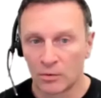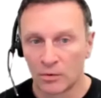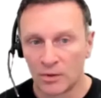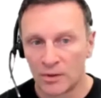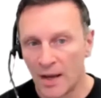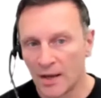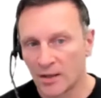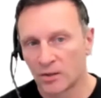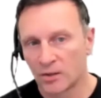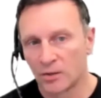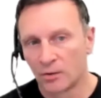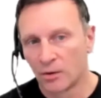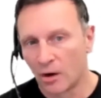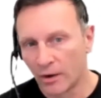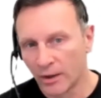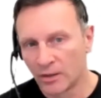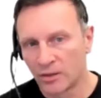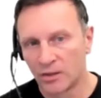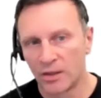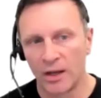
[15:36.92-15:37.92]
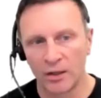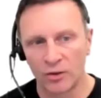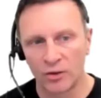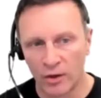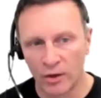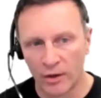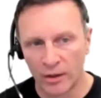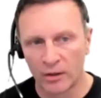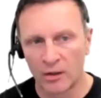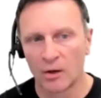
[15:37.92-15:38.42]
test your
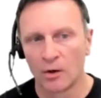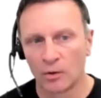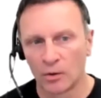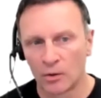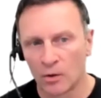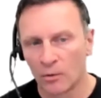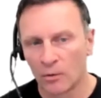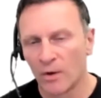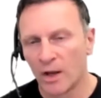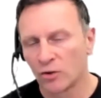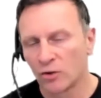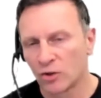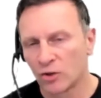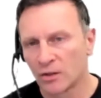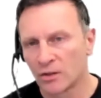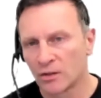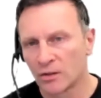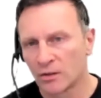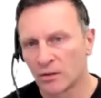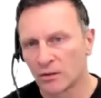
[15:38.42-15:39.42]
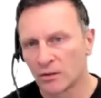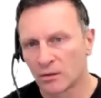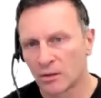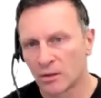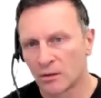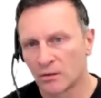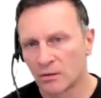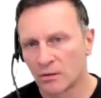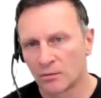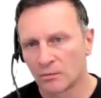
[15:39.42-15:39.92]
architecture and code conventions?
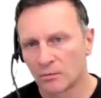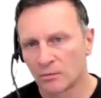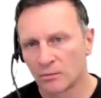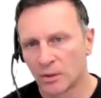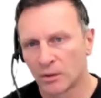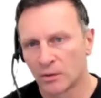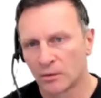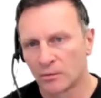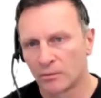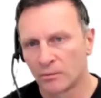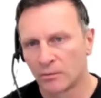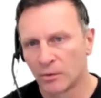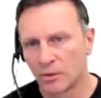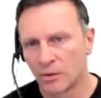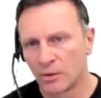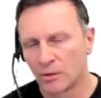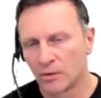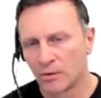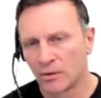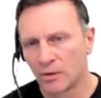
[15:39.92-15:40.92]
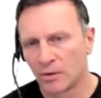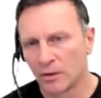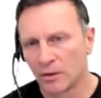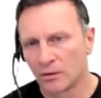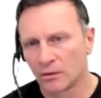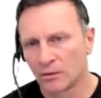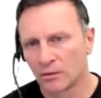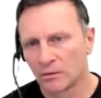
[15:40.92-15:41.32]
So what do you think?